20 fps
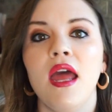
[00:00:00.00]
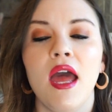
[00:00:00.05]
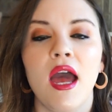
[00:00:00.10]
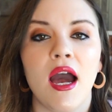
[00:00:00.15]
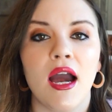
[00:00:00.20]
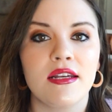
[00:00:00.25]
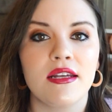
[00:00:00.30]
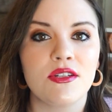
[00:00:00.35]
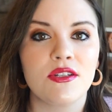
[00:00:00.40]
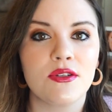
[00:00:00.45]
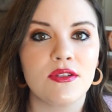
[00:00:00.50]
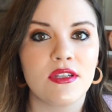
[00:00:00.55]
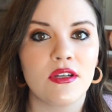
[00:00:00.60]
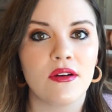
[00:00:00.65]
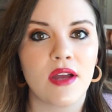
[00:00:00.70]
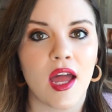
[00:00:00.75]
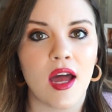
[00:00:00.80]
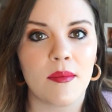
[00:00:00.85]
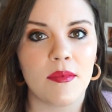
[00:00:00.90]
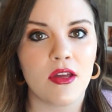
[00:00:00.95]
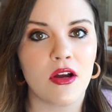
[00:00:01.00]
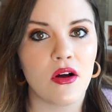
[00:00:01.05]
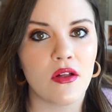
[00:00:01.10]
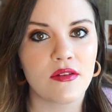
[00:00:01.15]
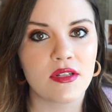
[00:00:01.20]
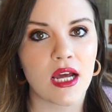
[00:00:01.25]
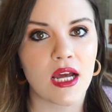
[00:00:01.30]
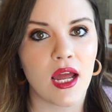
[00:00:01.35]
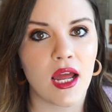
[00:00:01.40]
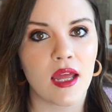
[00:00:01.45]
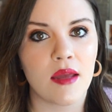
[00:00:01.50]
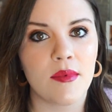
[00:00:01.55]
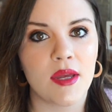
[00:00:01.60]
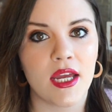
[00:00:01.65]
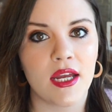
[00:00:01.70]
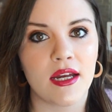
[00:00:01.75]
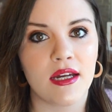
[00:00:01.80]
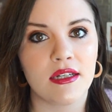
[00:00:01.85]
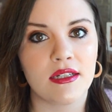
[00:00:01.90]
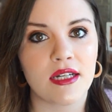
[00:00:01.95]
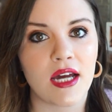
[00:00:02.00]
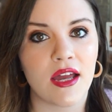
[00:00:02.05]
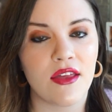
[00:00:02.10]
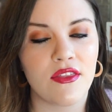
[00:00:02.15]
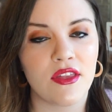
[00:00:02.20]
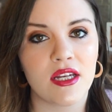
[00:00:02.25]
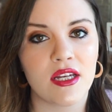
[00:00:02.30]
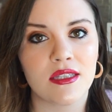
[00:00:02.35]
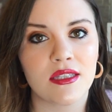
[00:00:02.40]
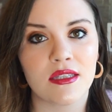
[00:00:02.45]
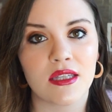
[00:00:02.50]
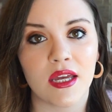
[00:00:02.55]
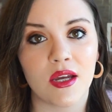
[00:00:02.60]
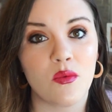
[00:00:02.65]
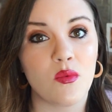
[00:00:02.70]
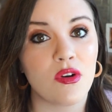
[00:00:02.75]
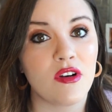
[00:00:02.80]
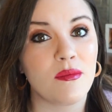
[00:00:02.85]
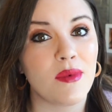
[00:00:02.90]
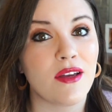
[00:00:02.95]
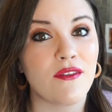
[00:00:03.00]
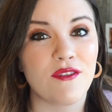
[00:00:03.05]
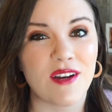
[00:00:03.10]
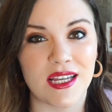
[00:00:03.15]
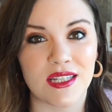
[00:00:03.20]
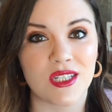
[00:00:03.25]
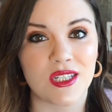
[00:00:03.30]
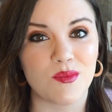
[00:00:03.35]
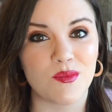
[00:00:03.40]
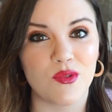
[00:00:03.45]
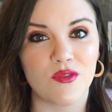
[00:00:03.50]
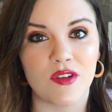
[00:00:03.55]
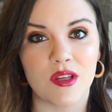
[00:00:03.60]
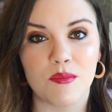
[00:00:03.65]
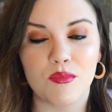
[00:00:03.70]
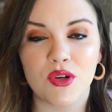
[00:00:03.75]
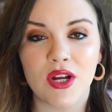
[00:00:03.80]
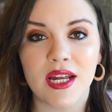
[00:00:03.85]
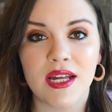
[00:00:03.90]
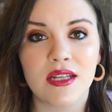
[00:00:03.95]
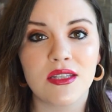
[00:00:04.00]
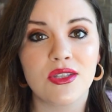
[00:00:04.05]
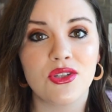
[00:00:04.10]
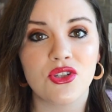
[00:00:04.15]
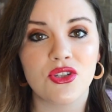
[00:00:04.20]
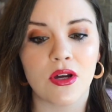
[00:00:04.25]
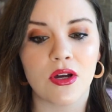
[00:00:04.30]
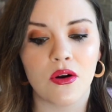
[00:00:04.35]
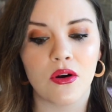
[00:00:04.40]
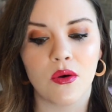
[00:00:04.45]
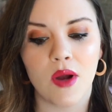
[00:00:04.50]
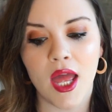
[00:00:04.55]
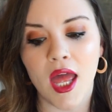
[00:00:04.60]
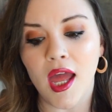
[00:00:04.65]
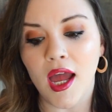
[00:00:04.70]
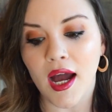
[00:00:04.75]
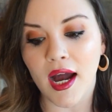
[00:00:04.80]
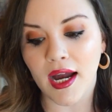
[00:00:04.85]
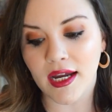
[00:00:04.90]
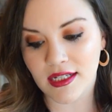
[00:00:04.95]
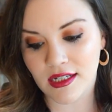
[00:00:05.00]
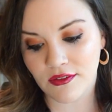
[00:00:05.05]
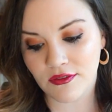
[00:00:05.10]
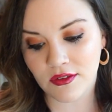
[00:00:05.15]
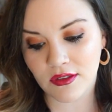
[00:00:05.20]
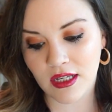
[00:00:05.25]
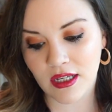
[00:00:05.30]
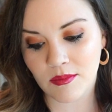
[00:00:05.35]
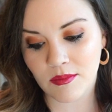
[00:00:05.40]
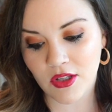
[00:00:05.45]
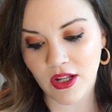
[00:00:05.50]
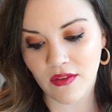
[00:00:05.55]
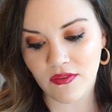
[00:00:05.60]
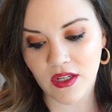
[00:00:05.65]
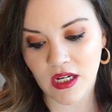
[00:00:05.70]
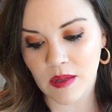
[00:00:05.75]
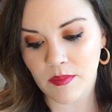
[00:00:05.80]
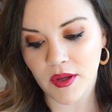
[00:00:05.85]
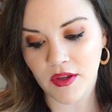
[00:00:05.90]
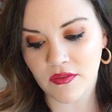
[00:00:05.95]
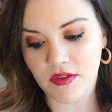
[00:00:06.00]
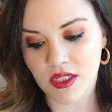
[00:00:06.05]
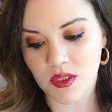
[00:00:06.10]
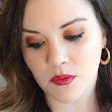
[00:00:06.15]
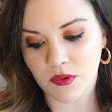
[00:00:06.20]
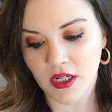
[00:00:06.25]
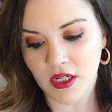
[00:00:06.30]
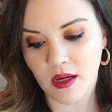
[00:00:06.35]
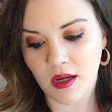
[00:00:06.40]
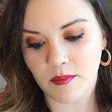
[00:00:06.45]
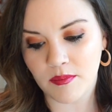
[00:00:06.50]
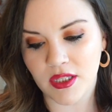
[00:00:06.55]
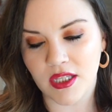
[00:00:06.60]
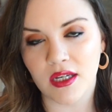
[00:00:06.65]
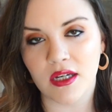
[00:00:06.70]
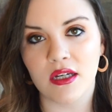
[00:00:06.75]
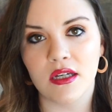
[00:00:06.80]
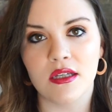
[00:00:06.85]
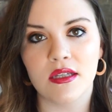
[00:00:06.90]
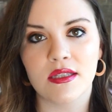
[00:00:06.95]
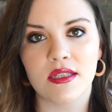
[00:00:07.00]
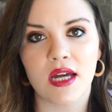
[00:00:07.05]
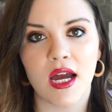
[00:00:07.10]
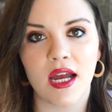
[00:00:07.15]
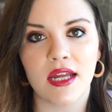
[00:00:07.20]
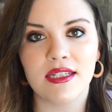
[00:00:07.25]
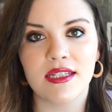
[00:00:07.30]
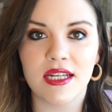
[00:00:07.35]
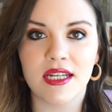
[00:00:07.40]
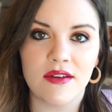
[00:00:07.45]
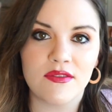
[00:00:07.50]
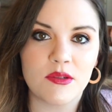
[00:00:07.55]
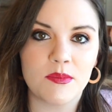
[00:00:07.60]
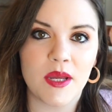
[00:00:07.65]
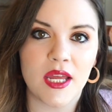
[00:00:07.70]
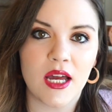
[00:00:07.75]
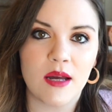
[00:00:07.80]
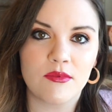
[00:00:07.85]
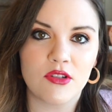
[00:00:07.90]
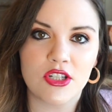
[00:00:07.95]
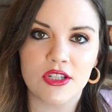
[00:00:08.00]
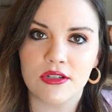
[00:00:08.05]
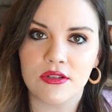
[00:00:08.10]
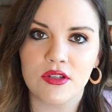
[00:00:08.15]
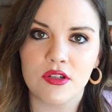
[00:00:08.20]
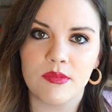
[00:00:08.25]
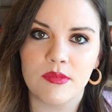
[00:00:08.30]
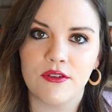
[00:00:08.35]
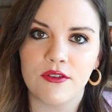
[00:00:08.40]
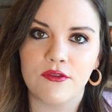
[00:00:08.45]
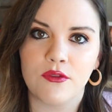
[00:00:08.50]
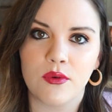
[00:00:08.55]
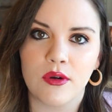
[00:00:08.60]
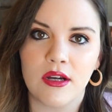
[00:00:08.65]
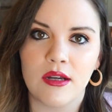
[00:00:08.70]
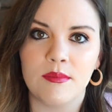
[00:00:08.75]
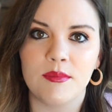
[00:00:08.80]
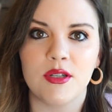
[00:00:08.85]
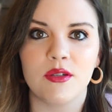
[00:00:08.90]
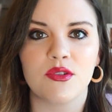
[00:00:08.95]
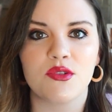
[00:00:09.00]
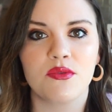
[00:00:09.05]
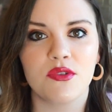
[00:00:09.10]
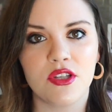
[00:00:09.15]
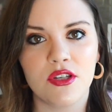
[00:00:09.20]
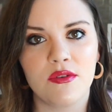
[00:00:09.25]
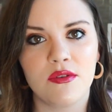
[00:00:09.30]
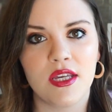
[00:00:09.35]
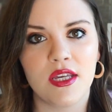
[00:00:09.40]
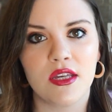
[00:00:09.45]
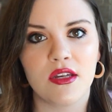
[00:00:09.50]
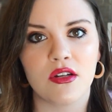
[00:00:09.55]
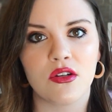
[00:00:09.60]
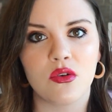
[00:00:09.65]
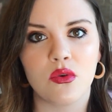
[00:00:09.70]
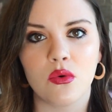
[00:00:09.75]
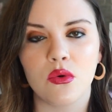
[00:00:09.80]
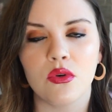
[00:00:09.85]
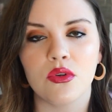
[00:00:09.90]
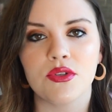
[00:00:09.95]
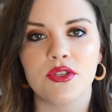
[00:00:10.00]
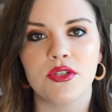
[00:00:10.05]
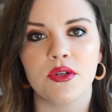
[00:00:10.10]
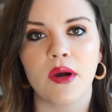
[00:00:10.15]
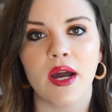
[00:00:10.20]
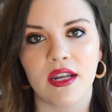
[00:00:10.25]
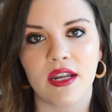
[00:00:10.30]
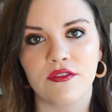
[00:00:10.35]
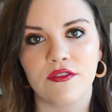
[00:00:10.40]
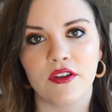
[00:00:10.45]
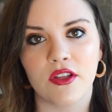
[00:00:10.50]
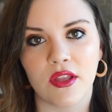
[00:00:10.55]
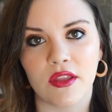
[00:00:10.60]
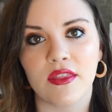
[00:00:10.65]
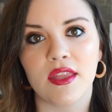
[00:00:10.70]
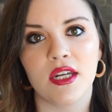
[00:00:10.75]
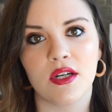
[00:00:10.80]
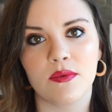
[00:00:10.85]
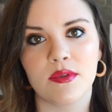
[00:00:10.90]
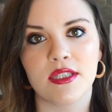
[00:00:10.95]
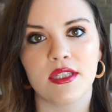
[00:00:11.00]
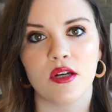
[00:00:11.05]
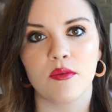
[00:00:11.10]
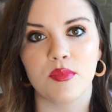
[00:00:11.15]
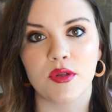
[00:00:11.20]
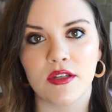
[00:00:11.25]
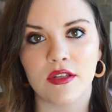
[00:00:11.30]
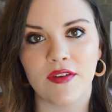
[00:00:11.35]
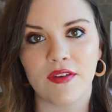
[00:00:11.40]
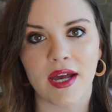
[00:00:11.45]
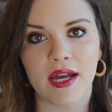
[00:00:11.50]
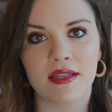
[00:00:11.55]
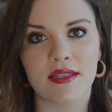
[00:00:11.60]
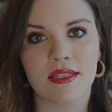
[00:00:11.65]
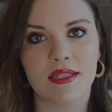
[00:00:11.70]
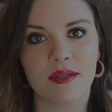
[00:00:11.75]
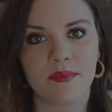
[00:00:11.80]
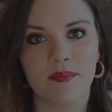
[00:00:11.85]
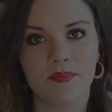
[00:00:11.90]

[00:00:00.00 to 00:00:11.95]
I still sell cabbie all the time, and I think it's like one of my fastest moving brands. So I definitely am glad that I picked this one up because I did have to pay up just a little bit for it, but it was really unique and cool, so I had a feeling that it would sell pretty fast.